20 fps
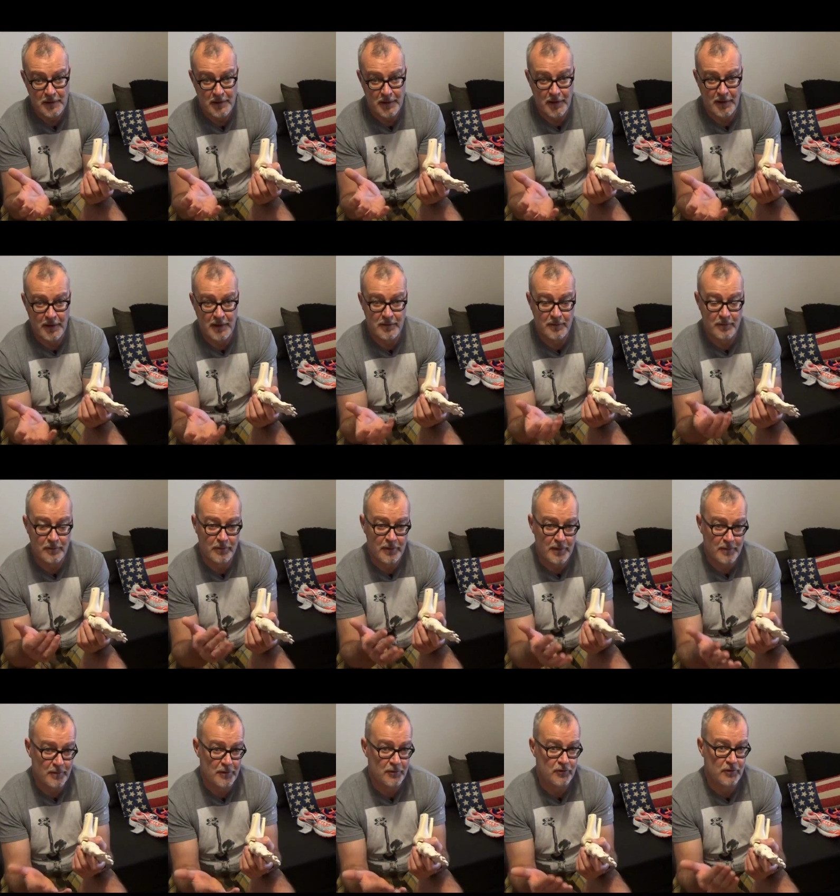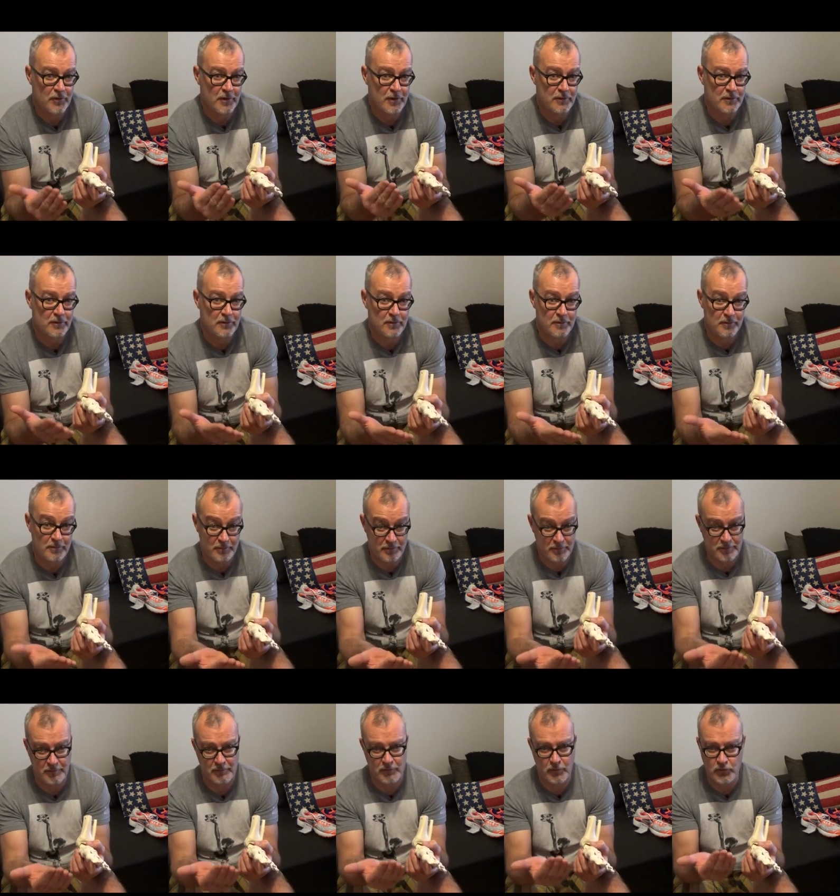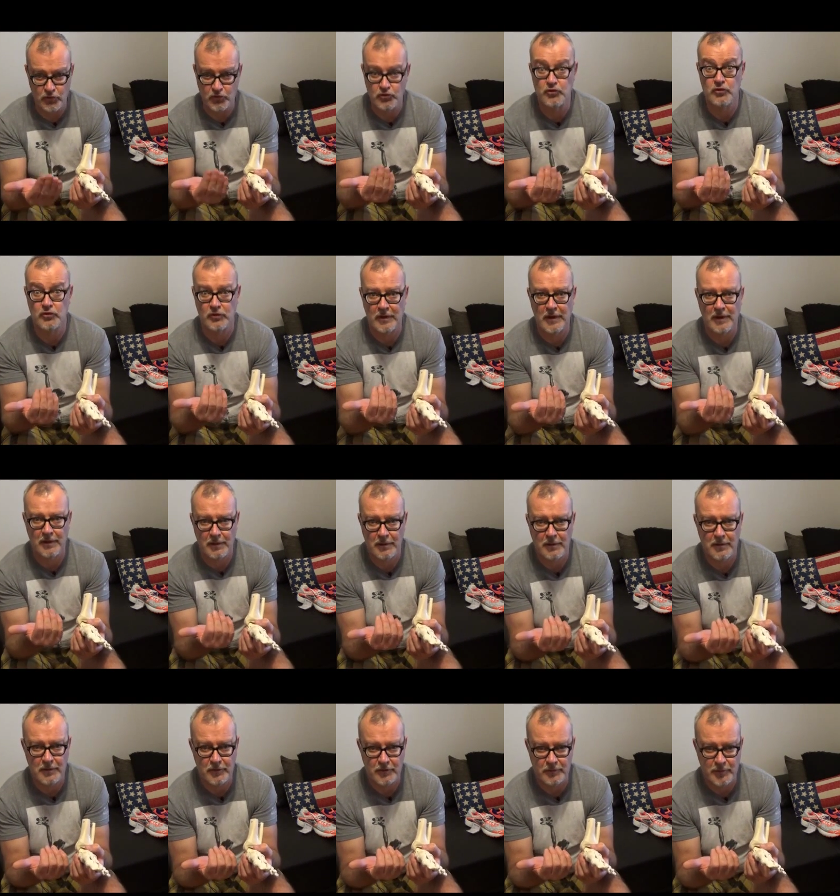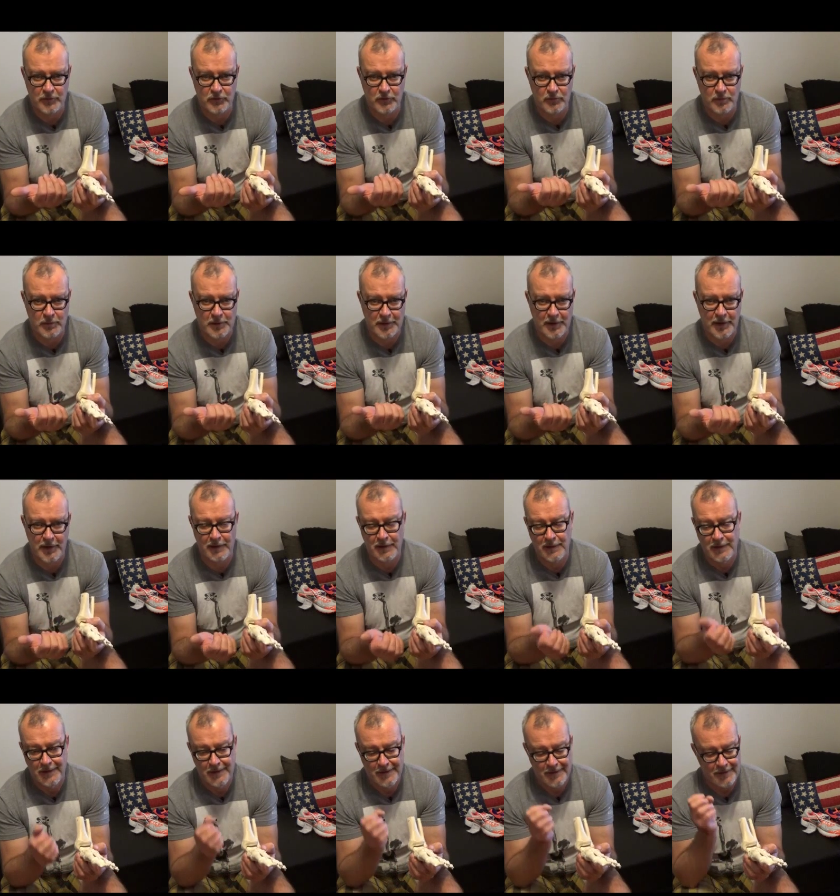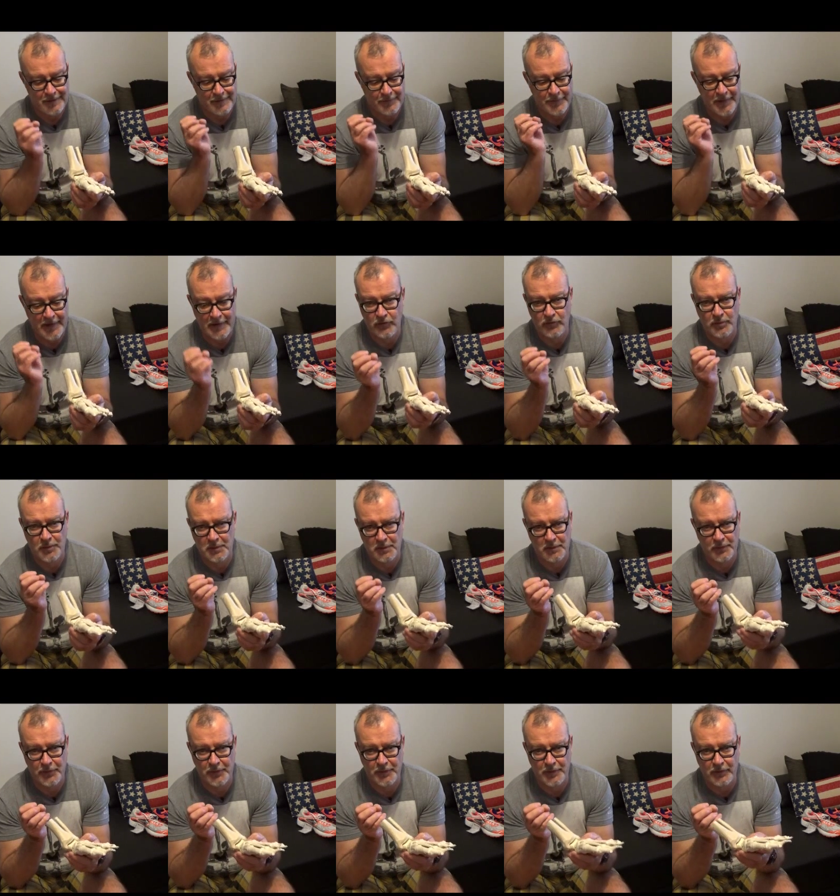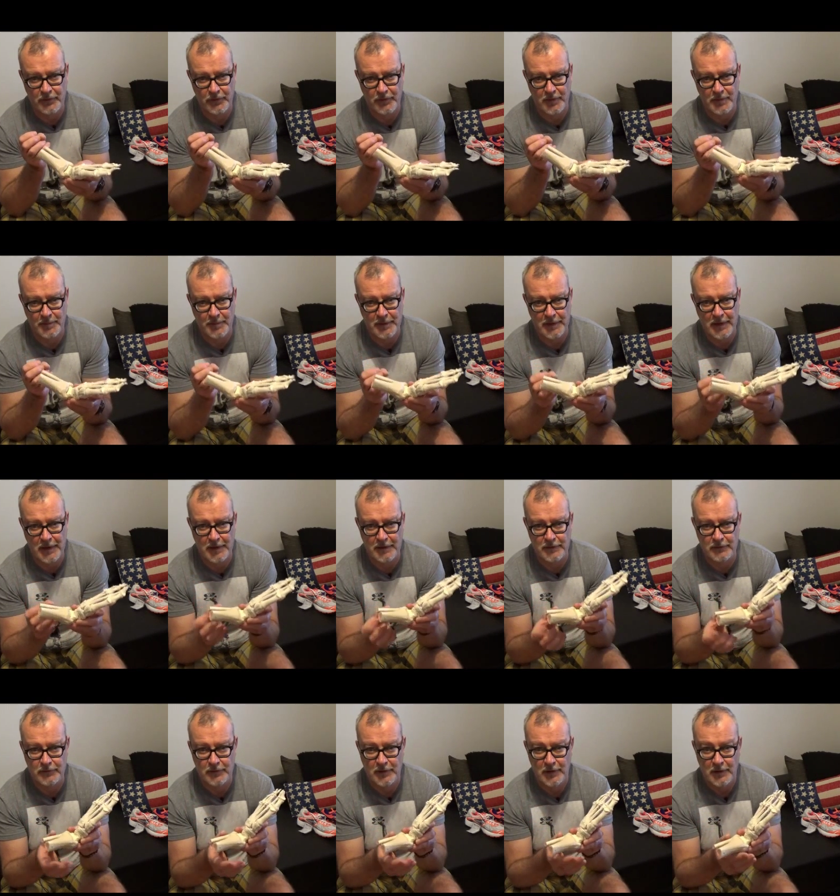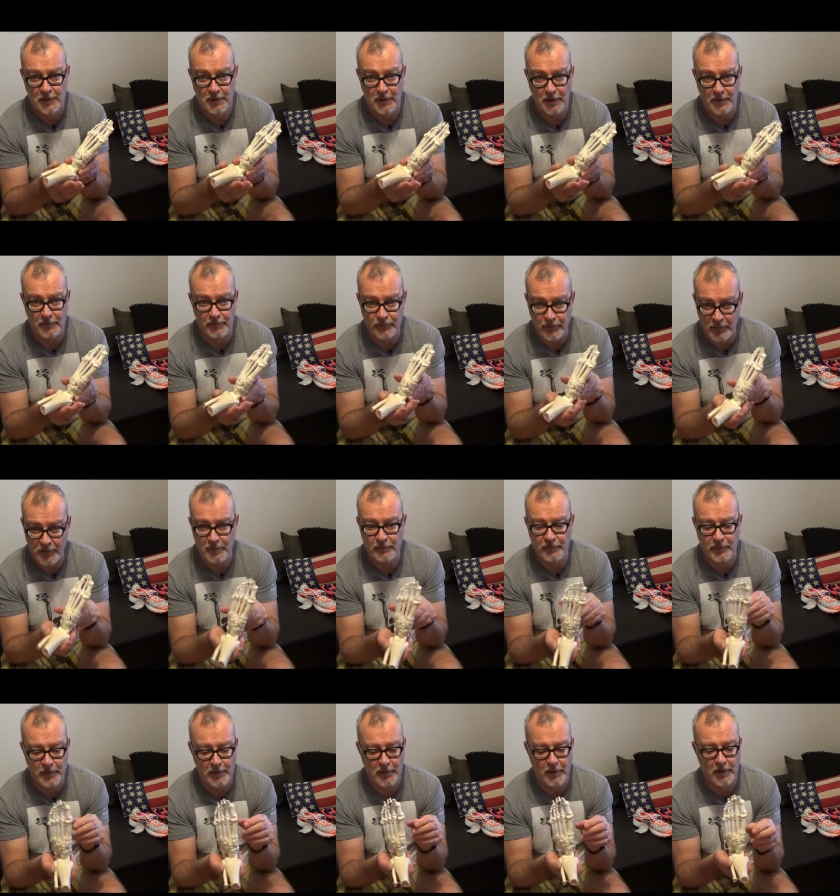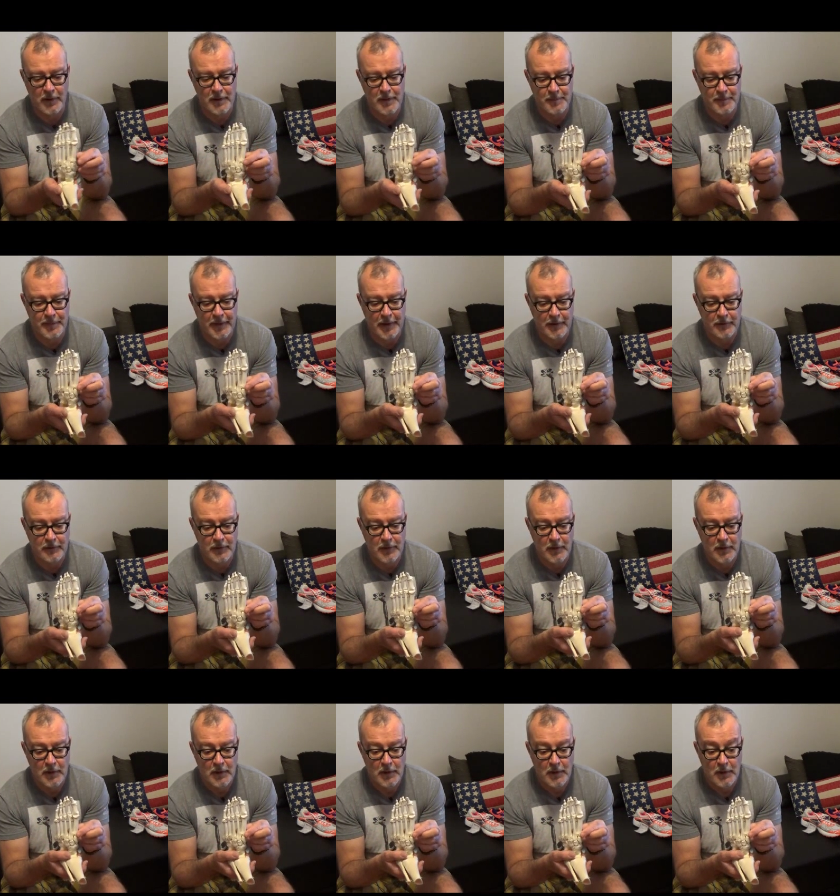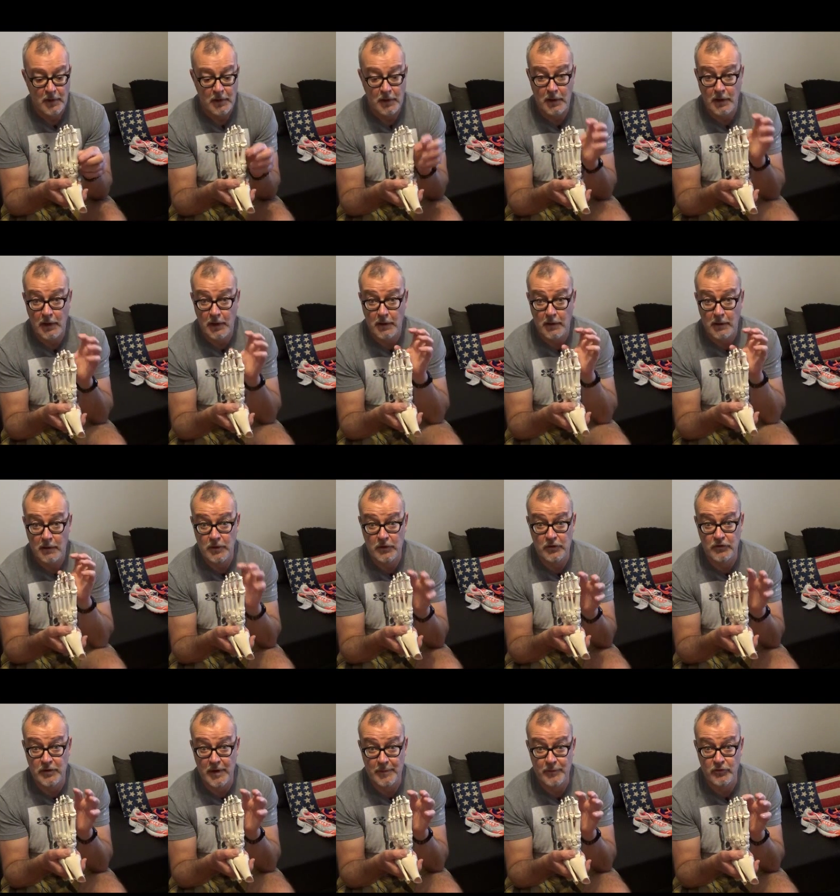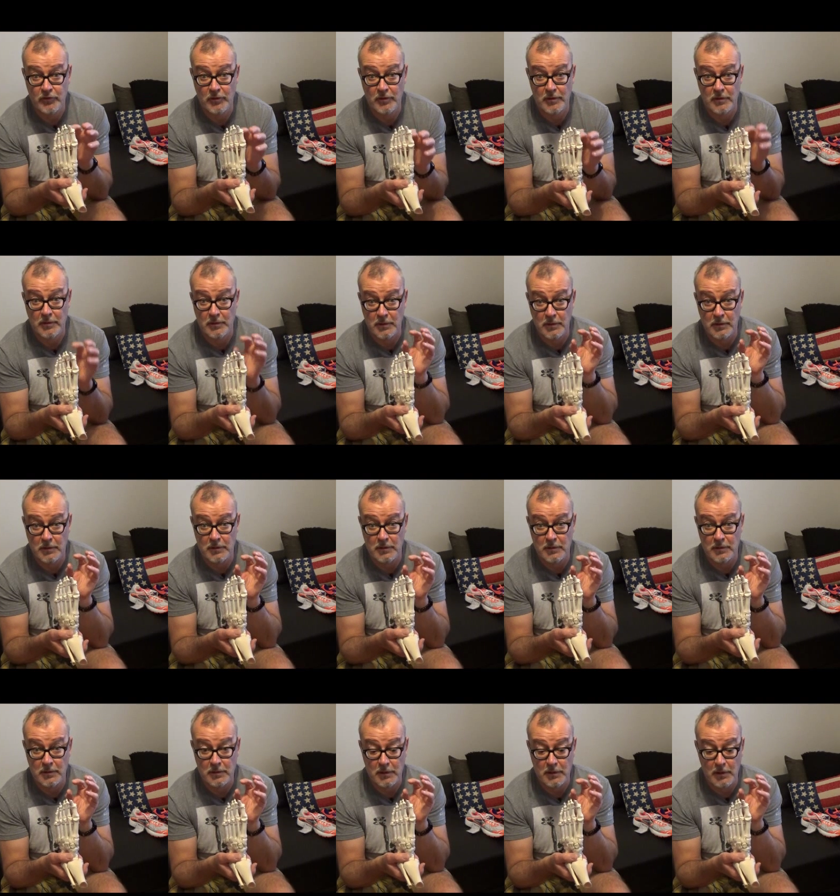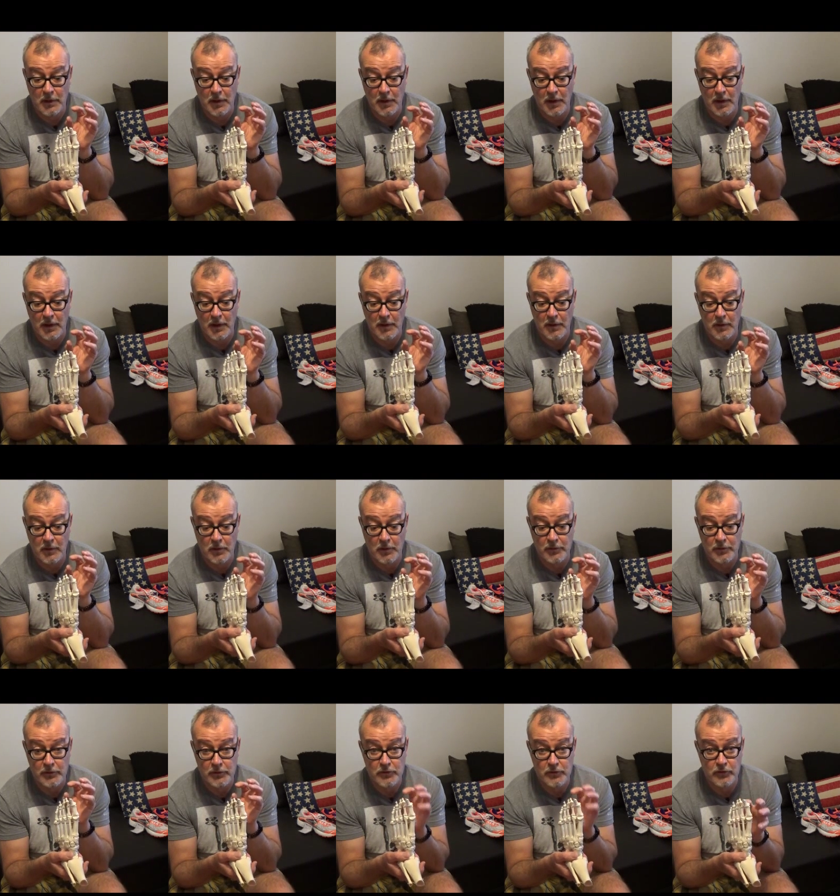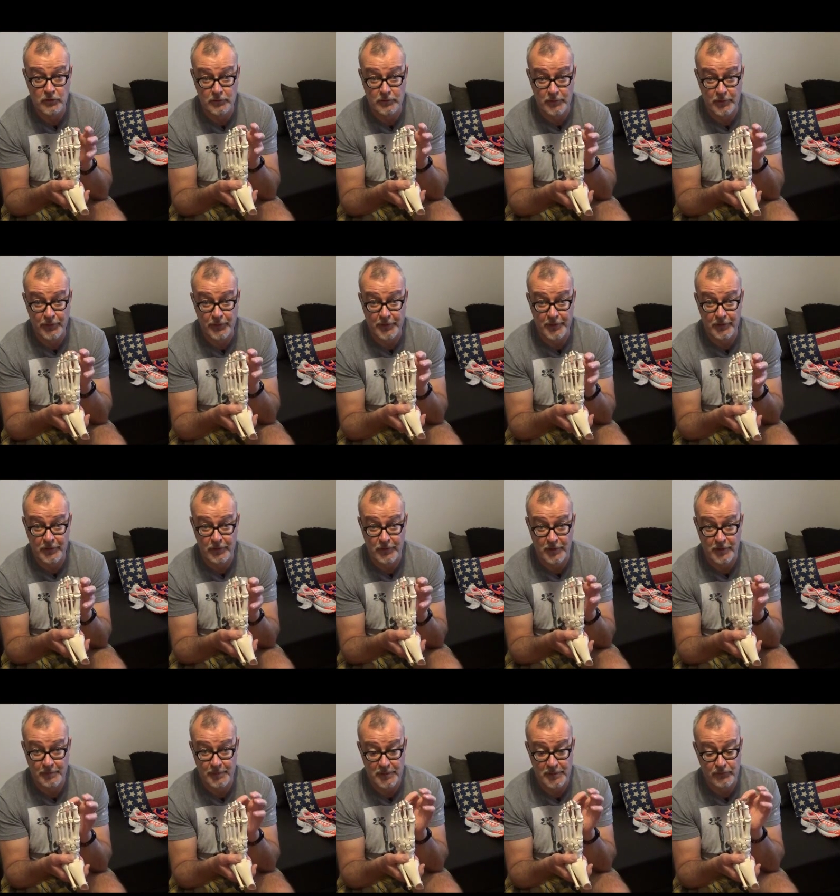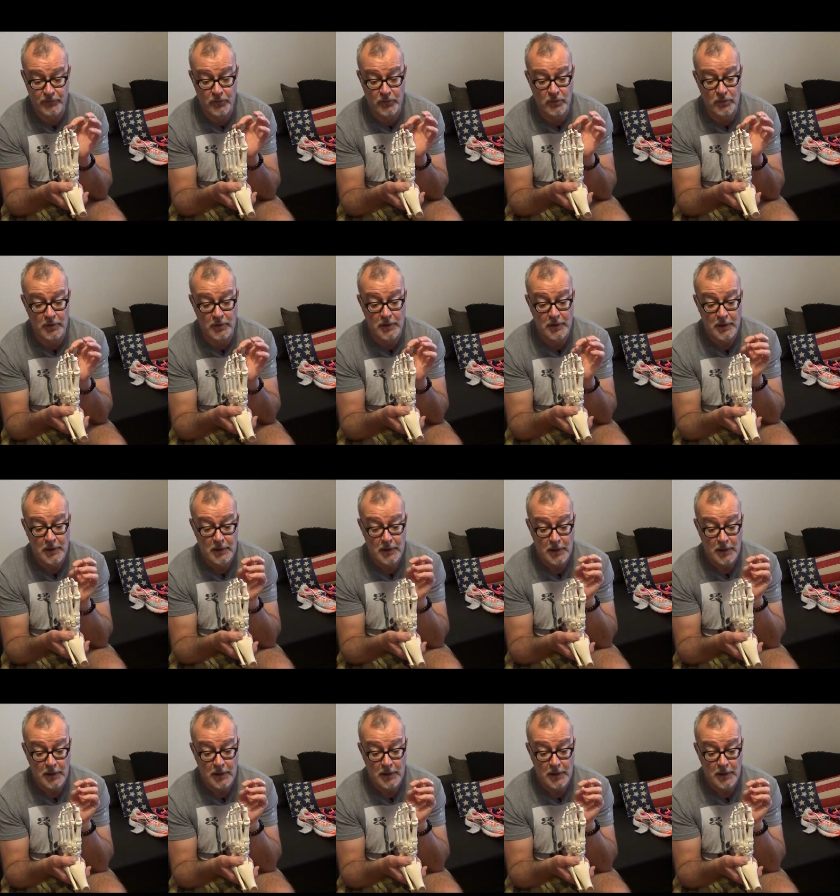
and then we're trying to reduce that load as much as we can, and that's where orthotic therapy has a very, very high impact. Okay, quick snapshot on the use of orthotic therapy for